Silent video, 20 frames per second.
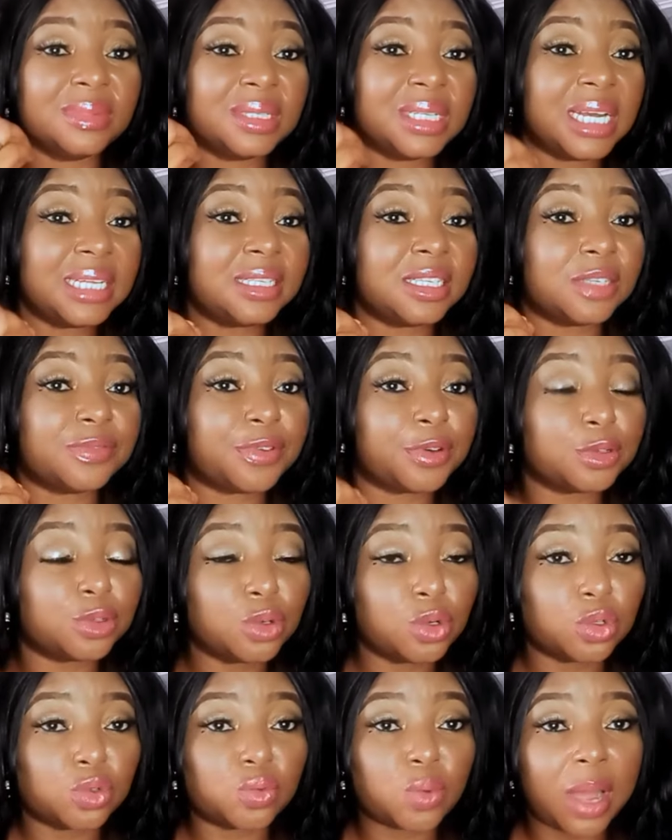That is for
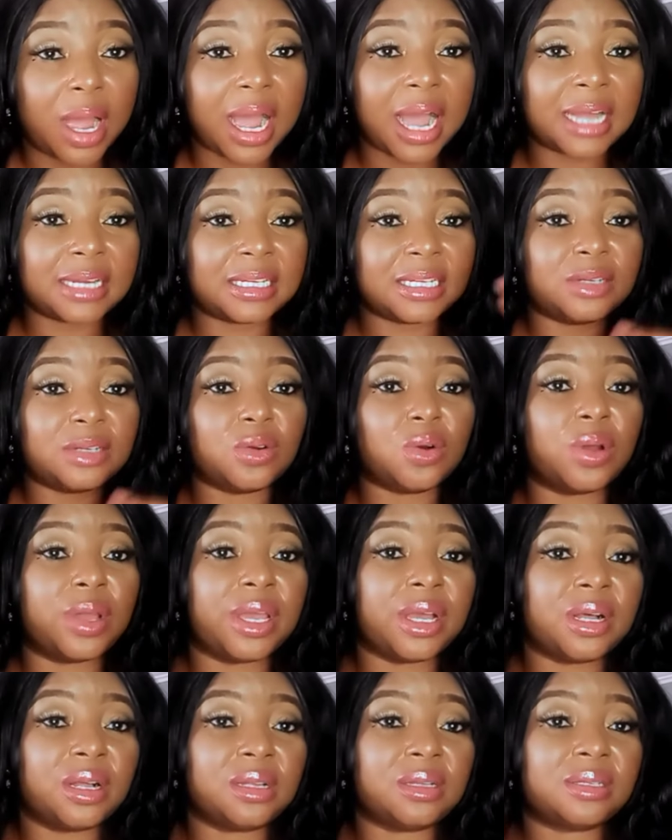those who are adding
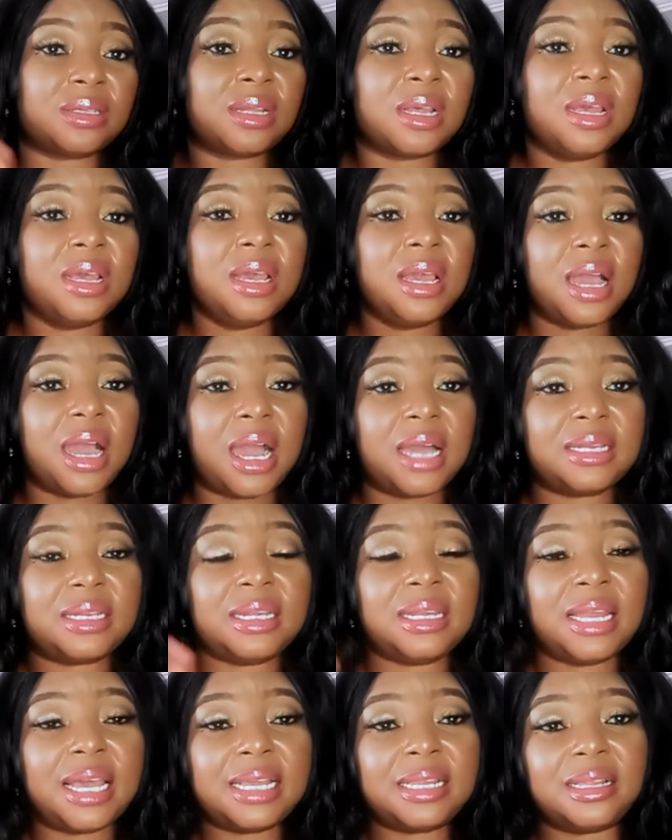oils,
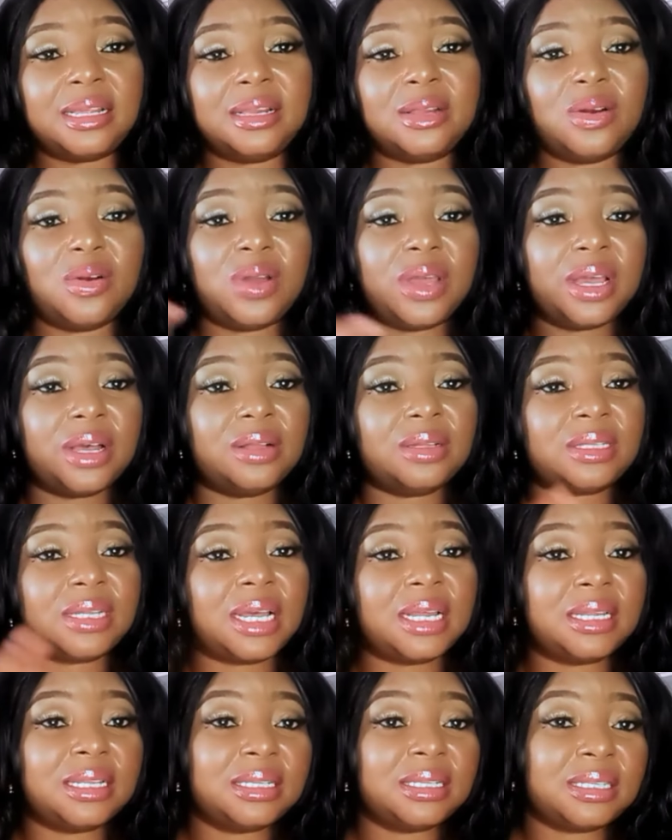adding lightening oils,
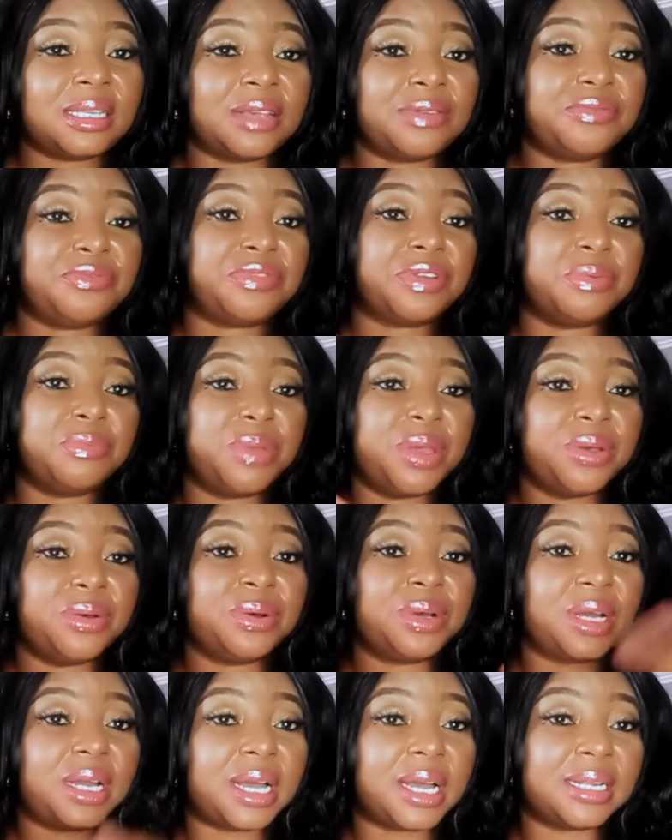adding skin-free
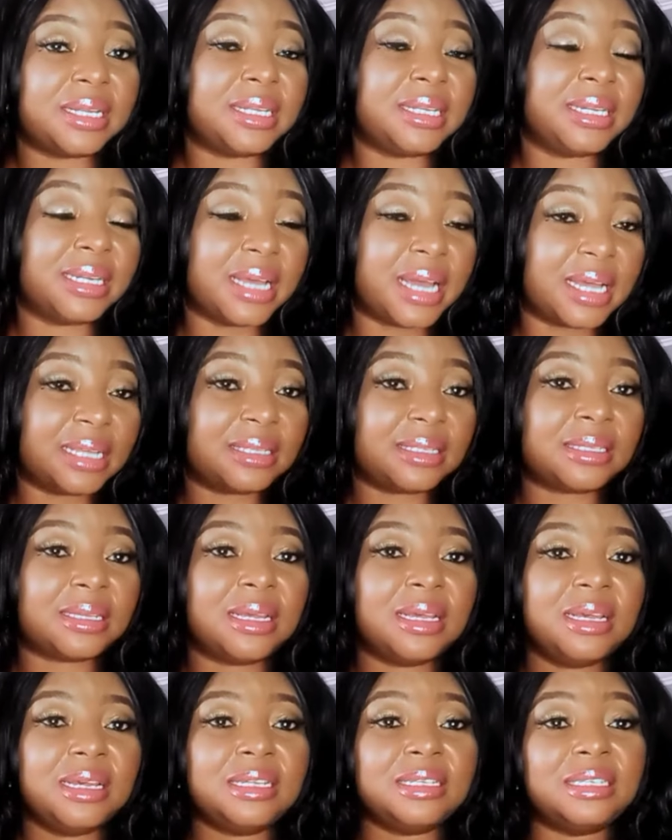milk, adding that.
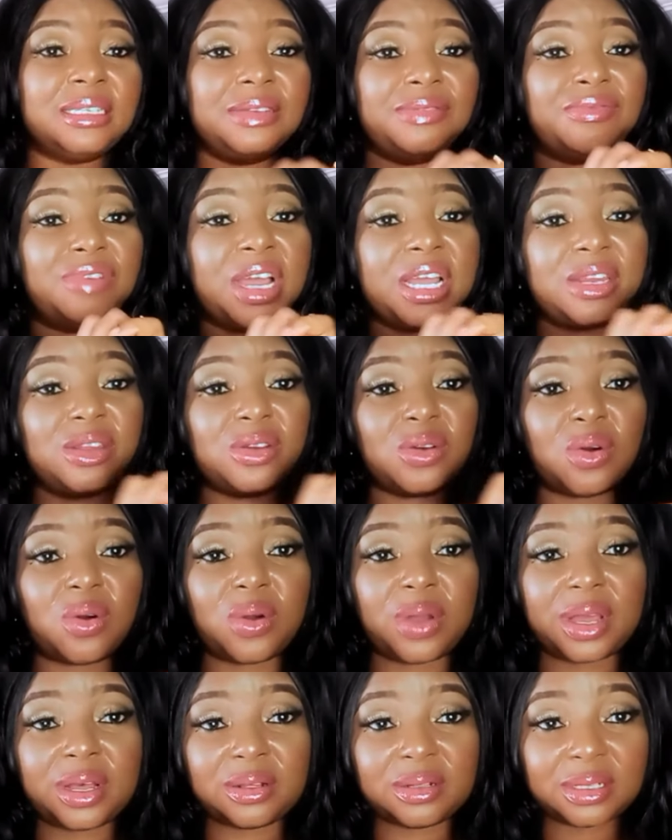Divide your
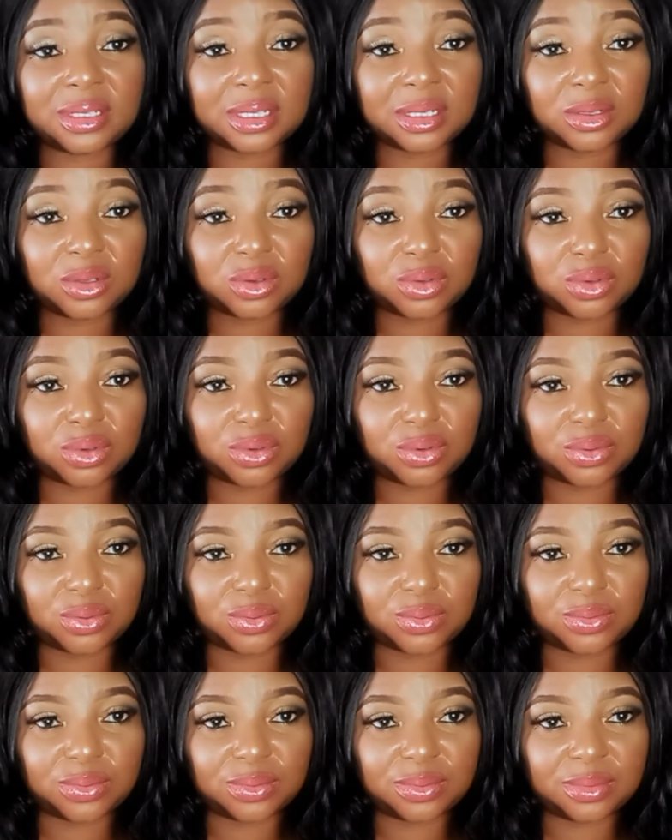oils into two,
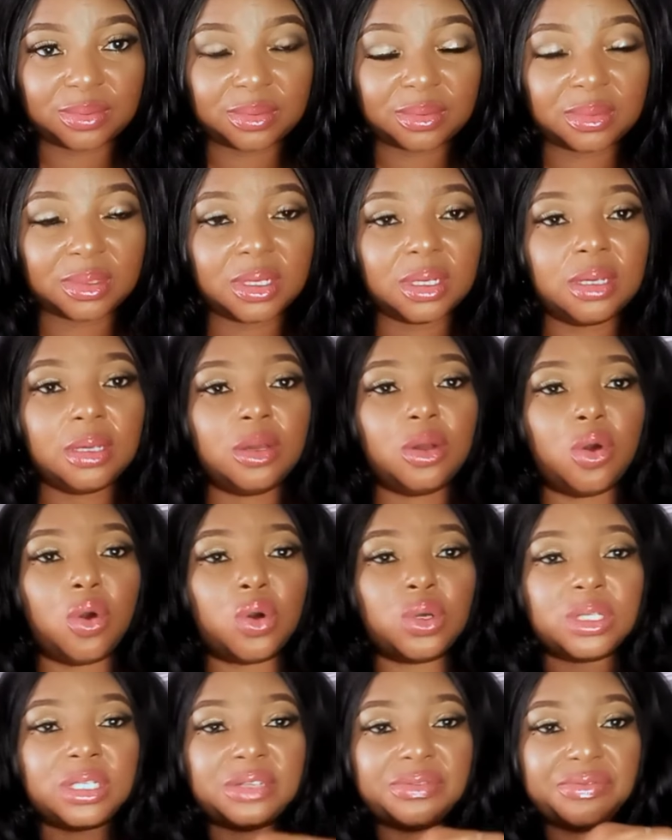
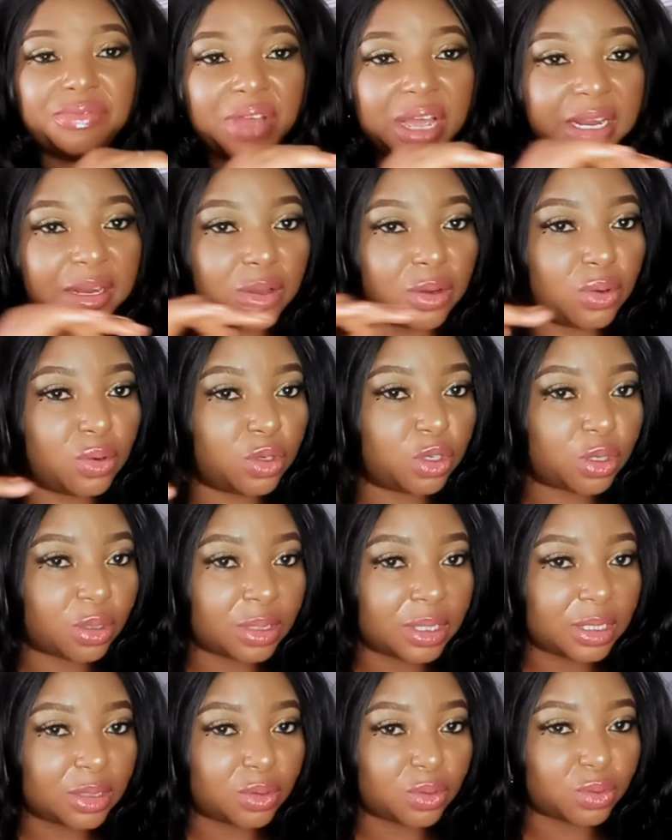or divide your
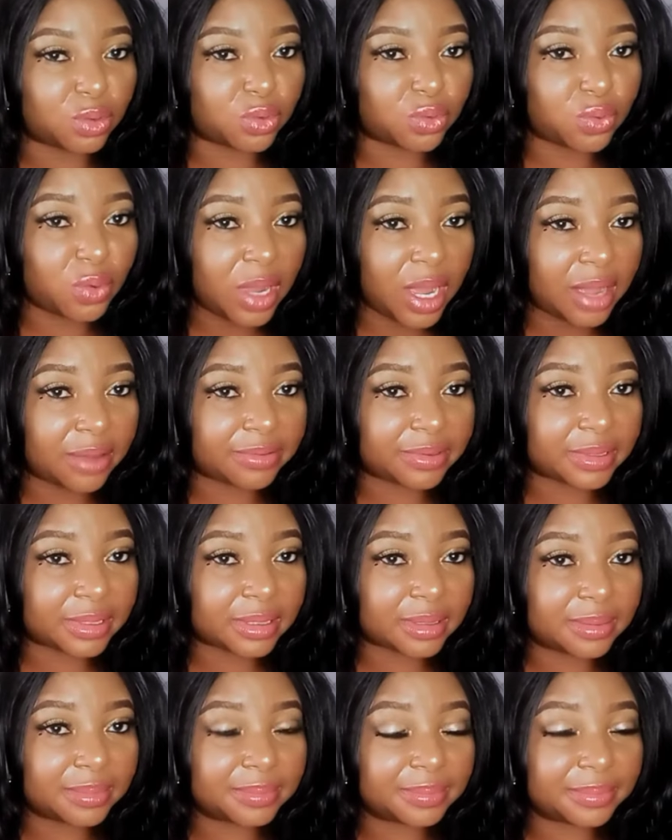lotion into two
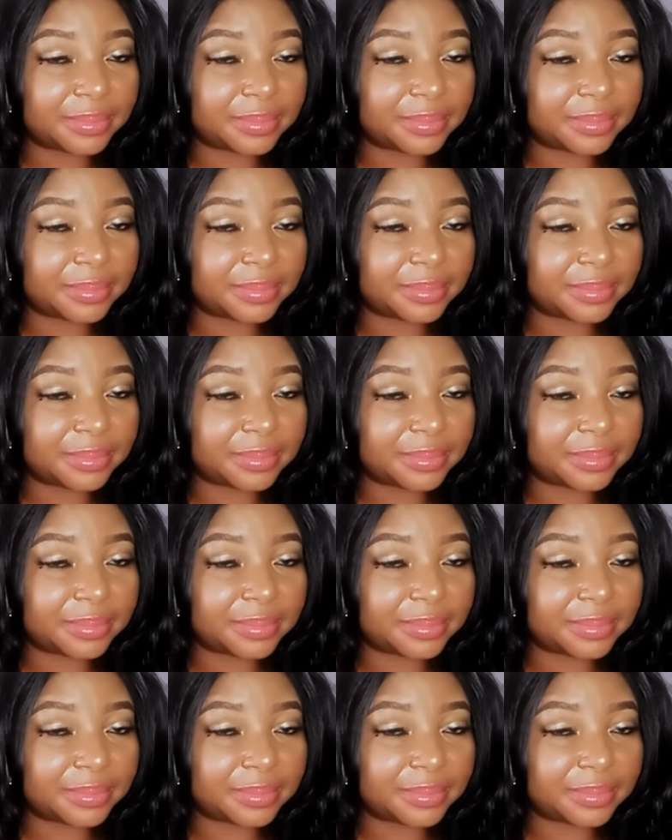halves.